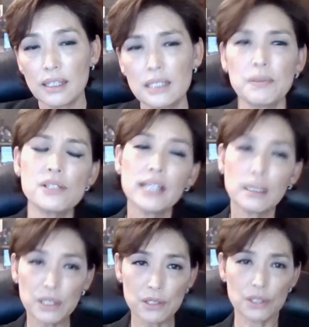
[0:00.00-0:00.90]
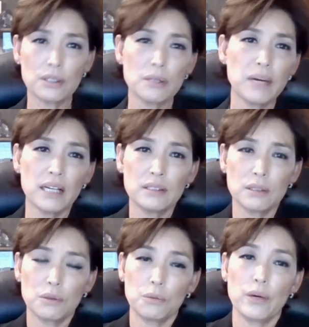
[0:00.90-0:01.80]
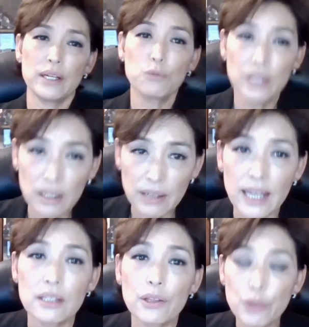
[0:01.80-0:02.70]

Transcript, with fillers: Especially, I'm concerned about when we are at a